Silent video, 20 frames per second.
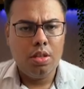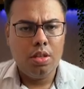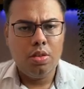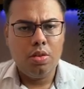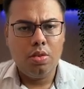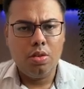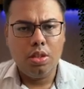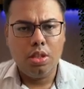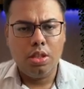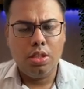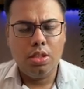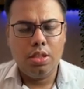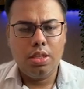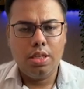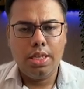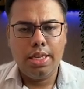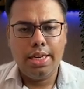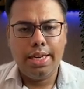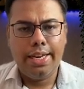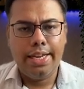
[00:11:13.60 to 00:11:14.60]
Okay,
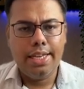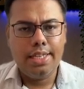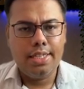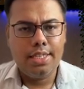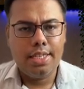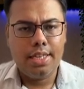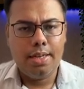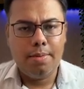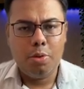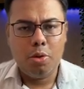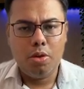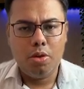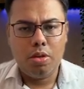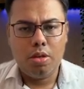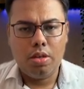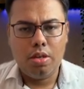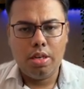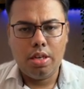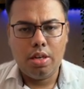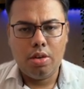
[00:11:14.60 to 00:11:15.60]
I guess I'm not
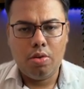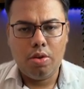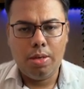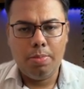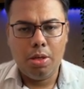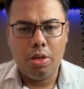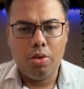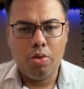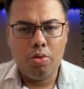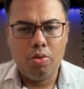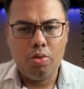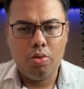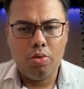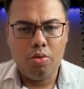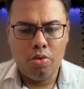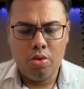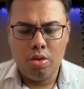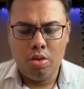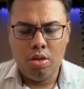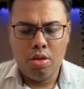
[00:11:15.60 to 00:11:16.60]
now able to
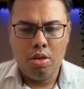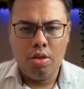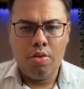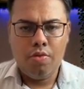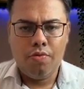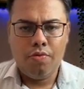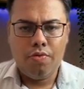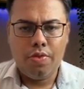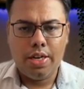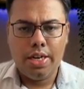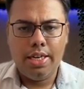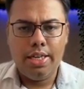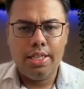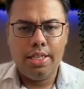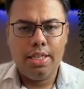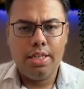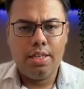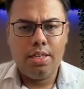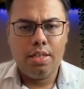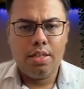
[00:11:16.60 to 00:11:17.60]
find
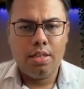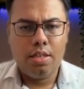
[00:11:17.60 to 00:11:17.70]
it